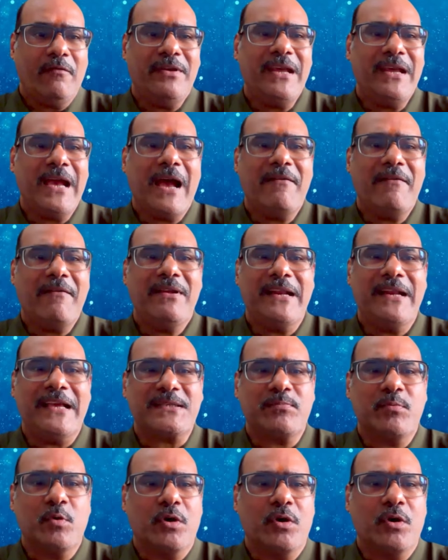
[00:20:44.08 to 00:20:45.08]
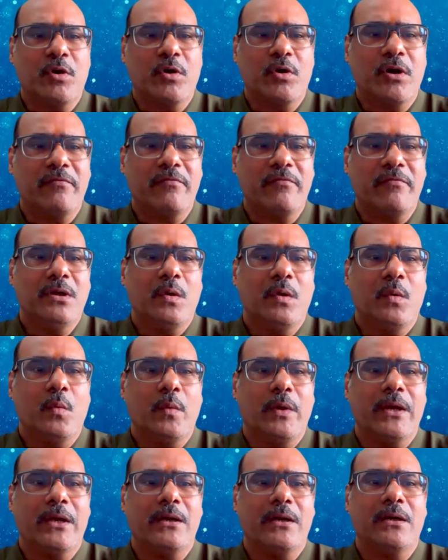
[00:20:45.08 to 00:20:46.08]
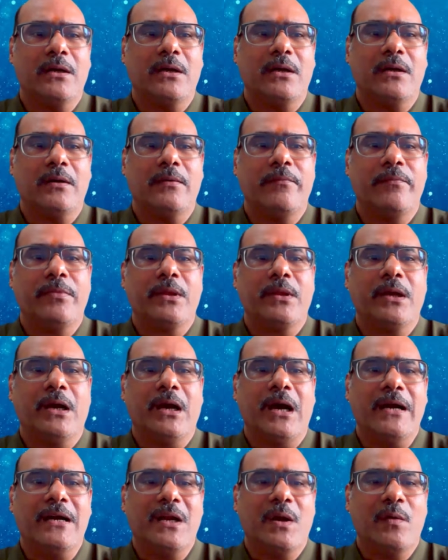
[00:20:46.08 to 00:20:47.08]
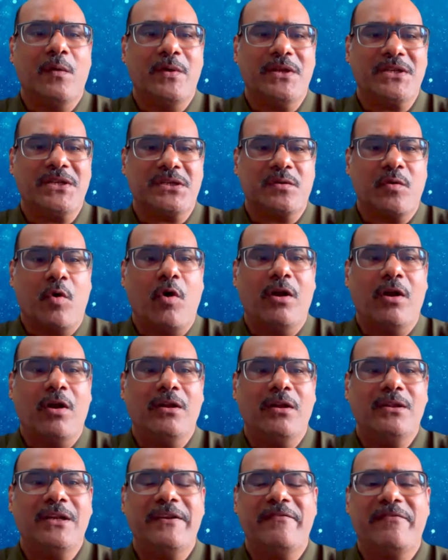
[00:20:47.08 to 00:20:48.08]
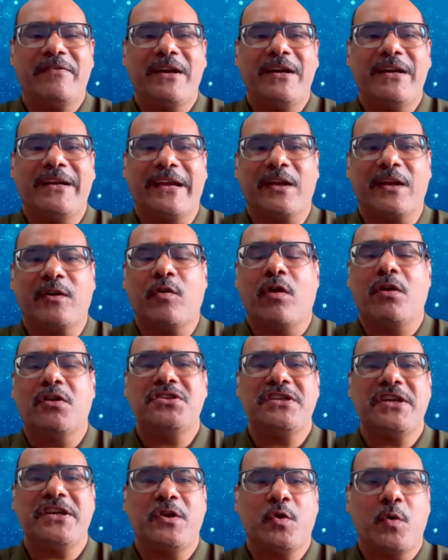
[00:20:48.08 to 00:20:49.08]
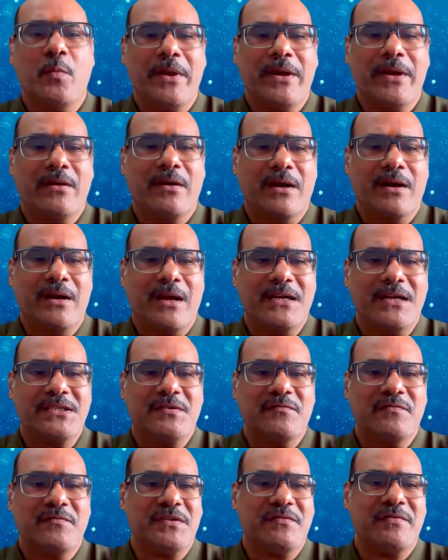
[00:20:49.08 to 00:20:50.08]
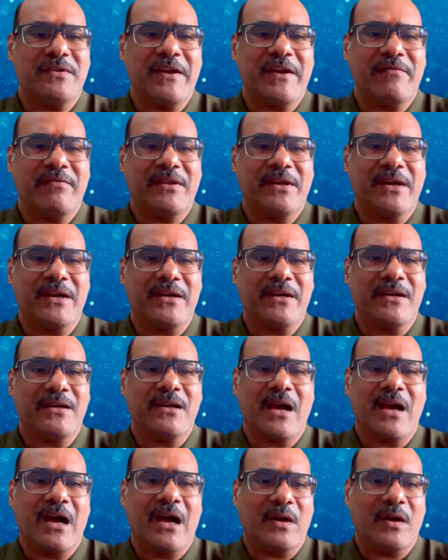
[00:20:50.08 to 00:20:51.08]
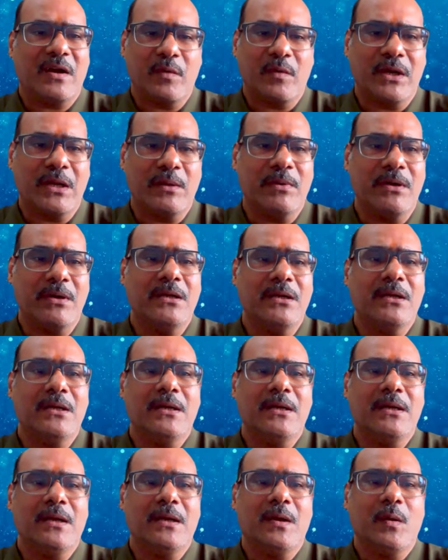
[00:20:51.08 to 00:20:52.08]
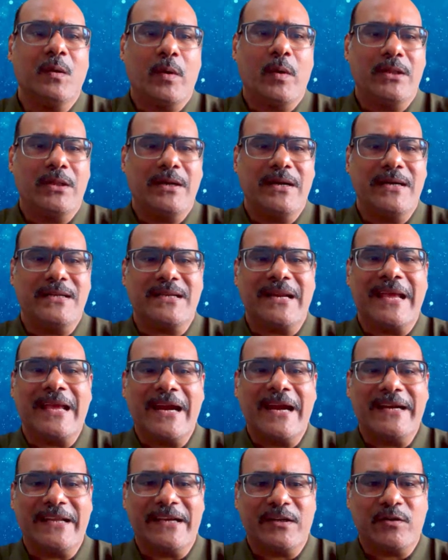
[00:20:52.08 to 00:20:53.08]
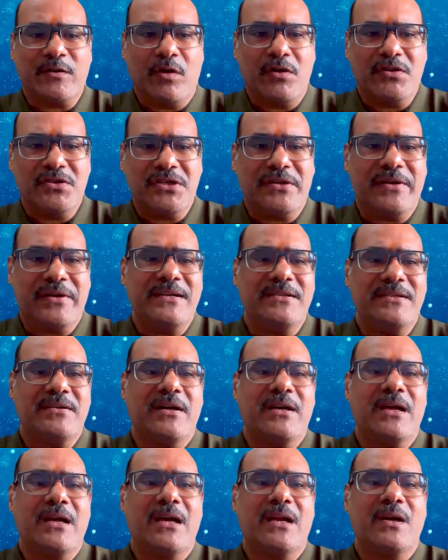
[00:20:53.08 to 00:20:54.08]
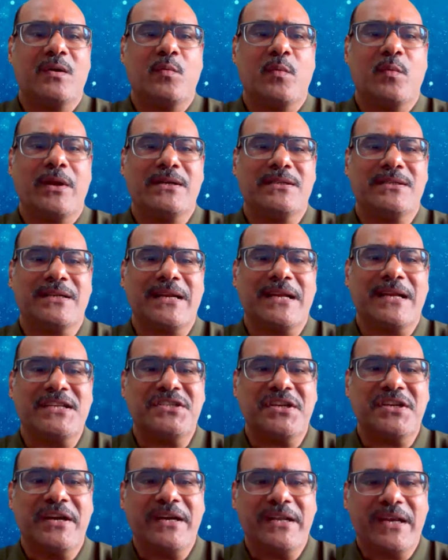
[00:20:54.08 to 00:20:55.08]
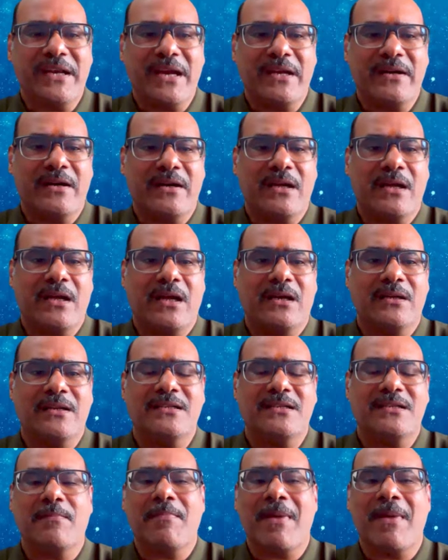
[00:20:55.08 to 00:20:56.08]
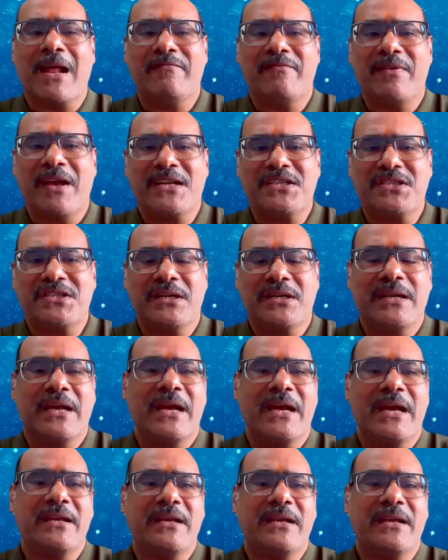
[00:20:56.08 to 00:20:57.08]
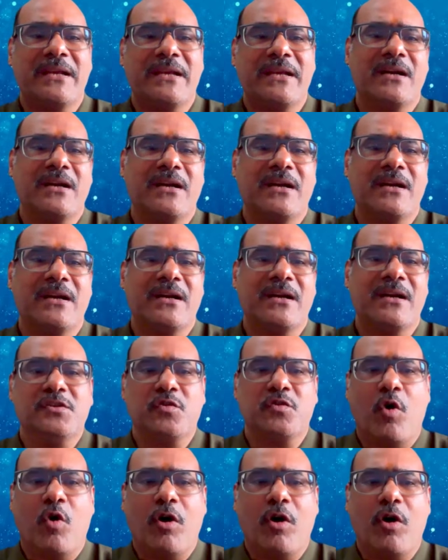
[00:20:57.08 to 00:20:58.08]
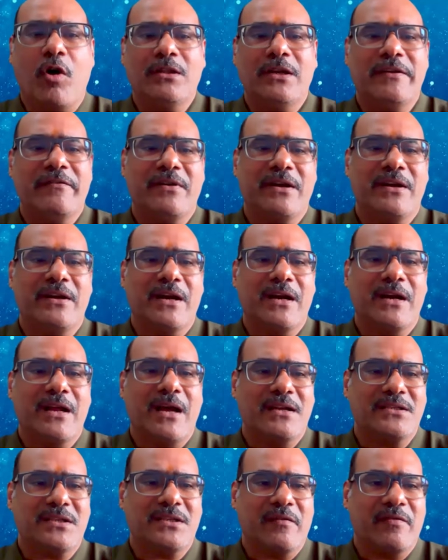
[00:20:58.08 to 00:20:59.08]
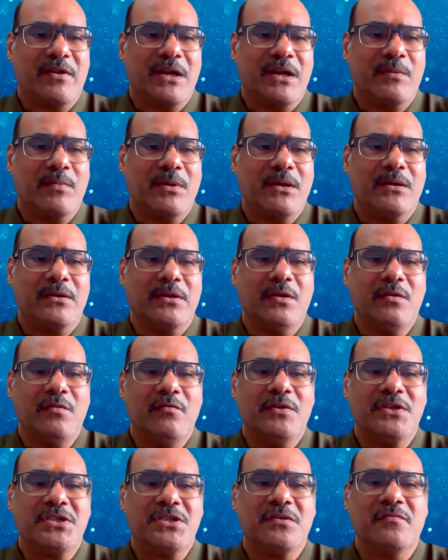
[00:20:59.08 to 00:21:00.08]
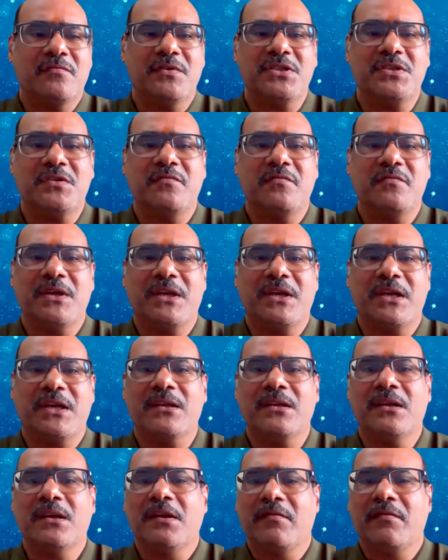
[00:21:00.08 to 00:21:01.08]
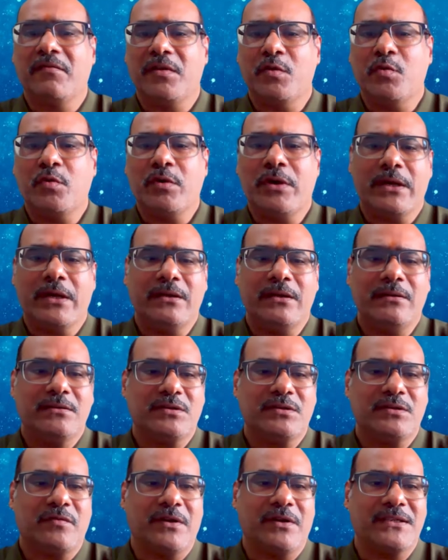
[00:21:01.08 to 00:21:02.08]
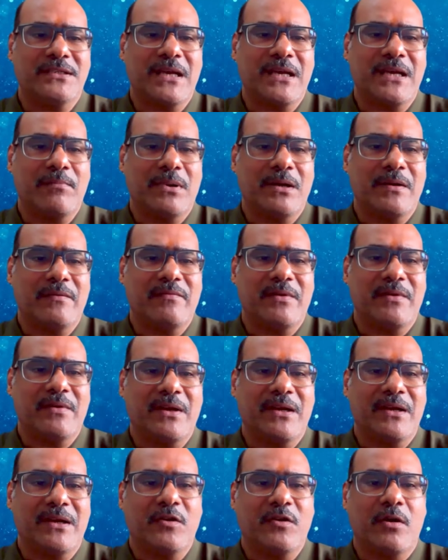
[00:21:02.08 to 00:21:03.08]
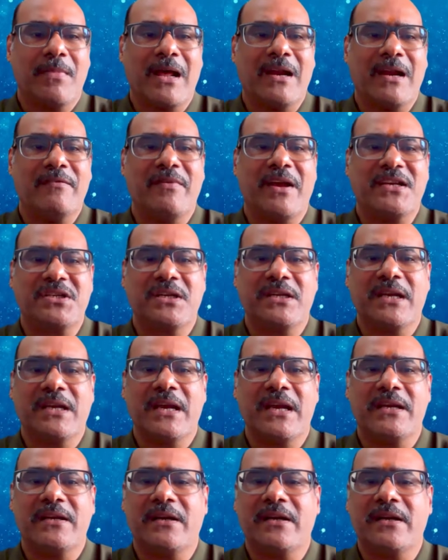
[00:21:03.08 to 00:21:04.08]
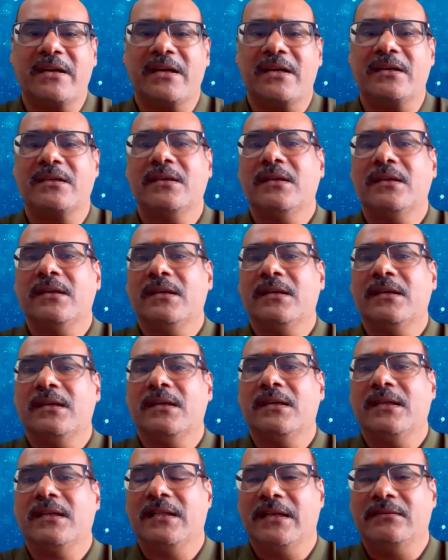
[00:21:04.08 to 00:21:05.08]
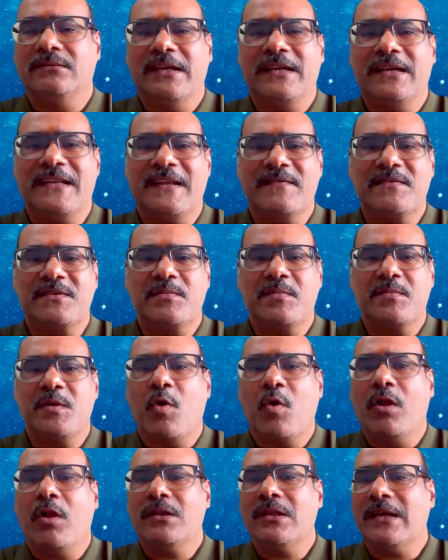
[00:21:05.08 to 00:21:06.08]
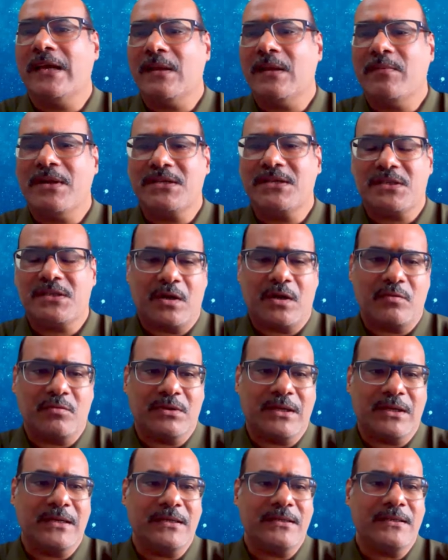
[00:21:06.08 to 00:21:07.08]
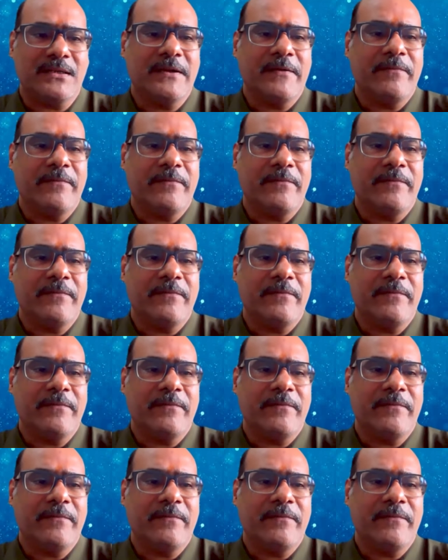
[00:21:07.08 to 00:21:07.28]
we have an explorer view where under which all the different technology and domain radars which we have created are available, whether it is an AI technology trends radar, whether it's an agentic AI radar, it's a manufacturing AI radars. So all the different radars are available, which we can view here. So for example, if click on manufacturing AI radar, then it gives me all the elements around that.